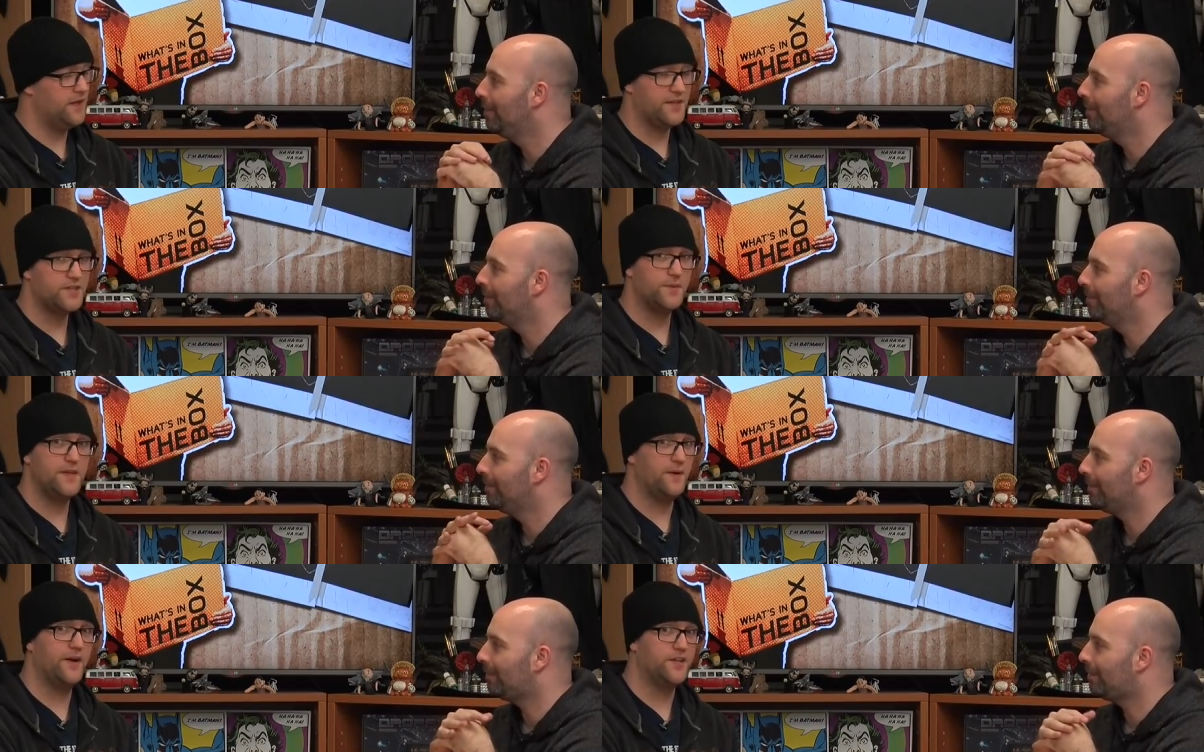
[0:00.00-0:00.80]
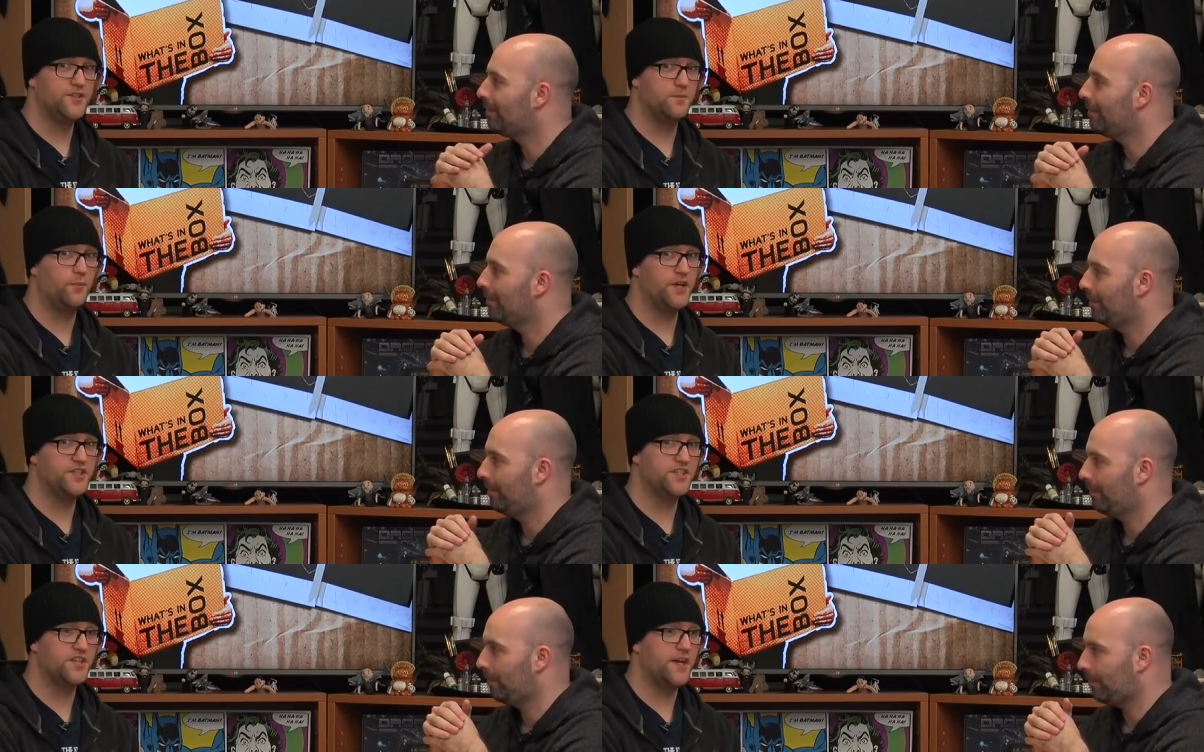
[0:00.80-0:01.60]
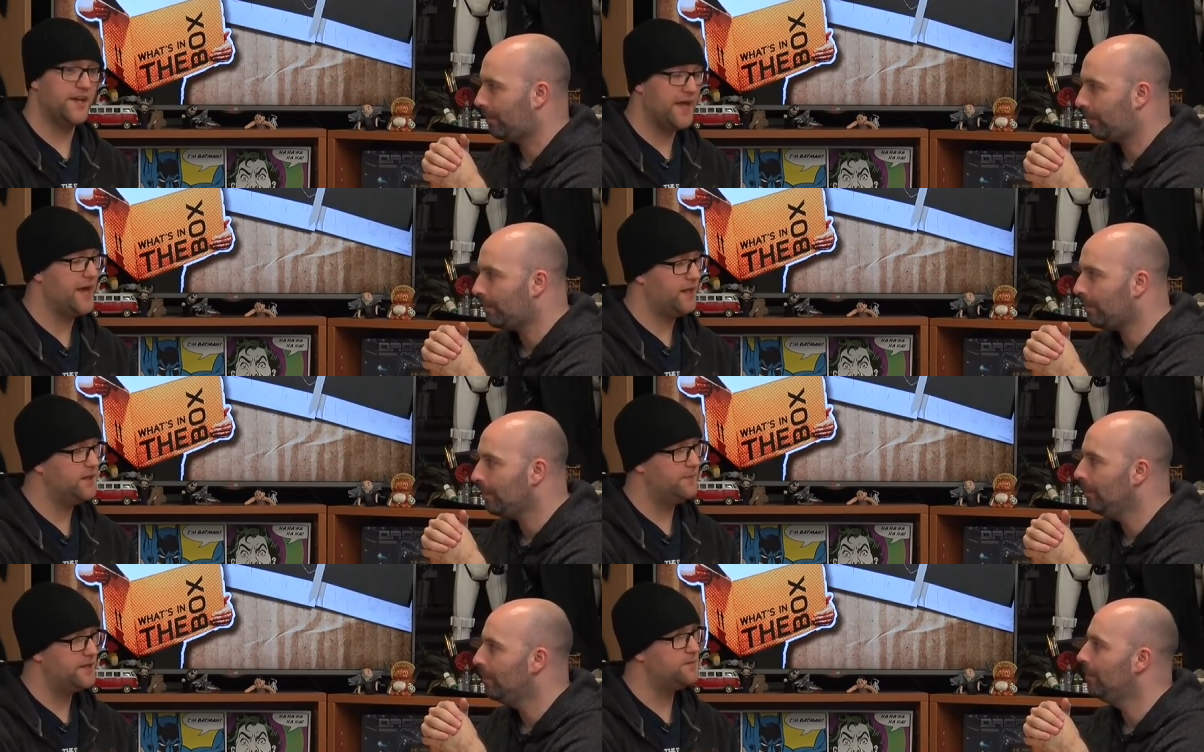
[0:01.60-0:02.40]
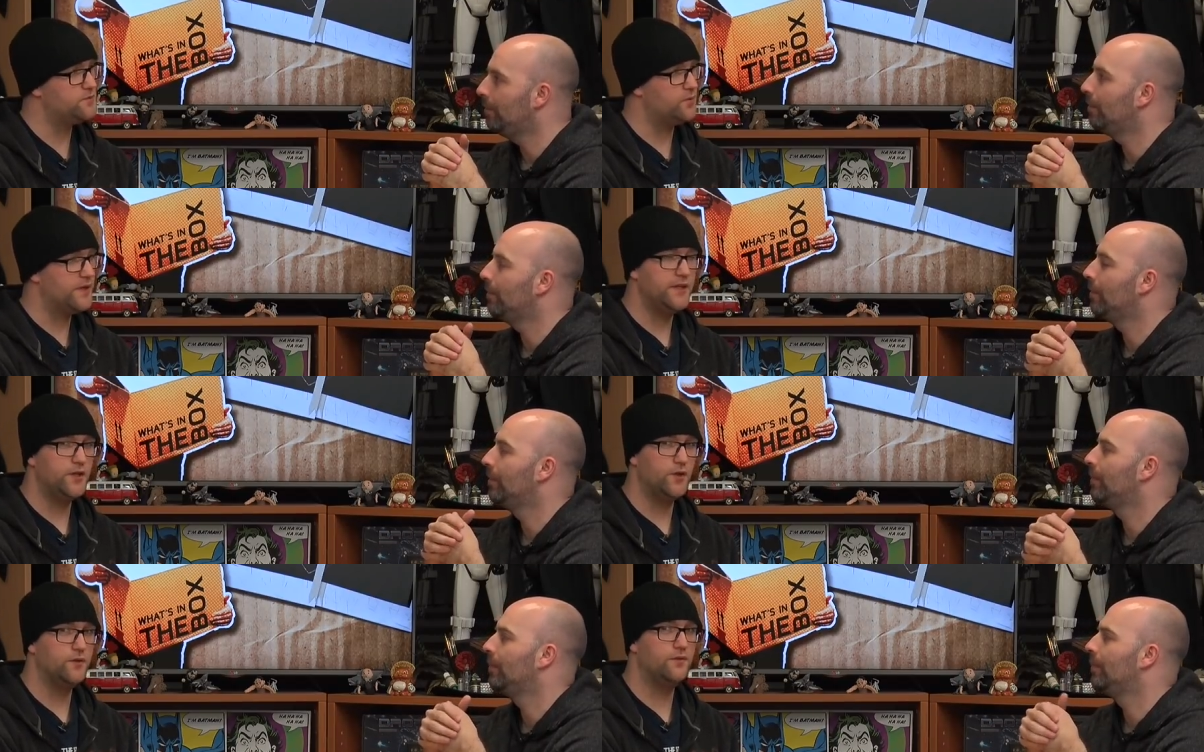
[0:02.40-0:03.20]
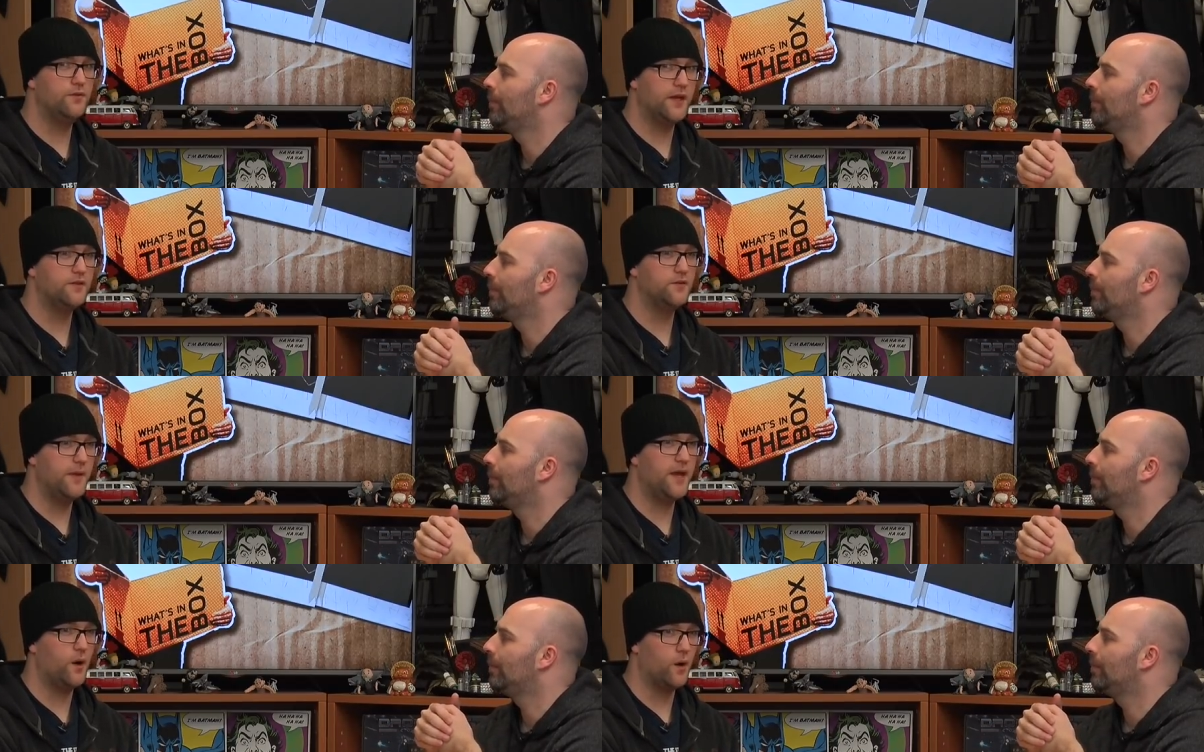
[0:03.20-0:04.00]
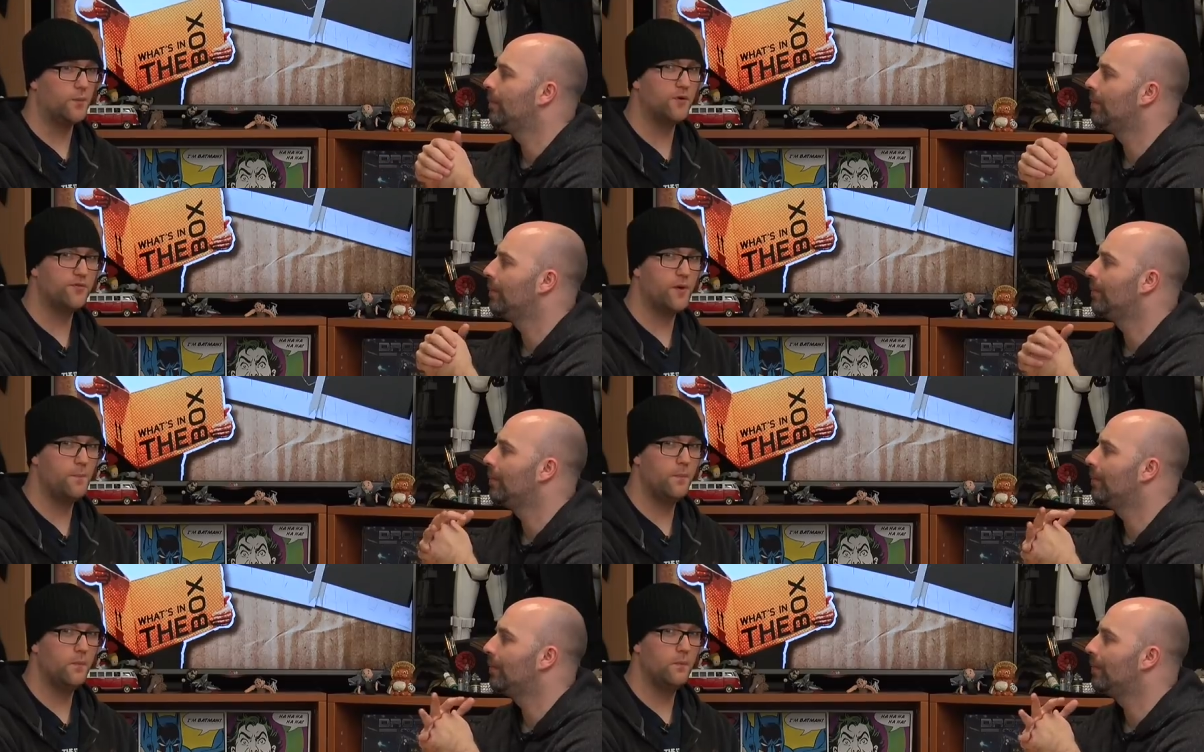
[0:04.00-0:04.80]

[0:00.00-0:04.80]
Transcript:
Speaker 1: Yeah, that's when the Americans and British decided, hey, aluminium's a really good thing to make armor from.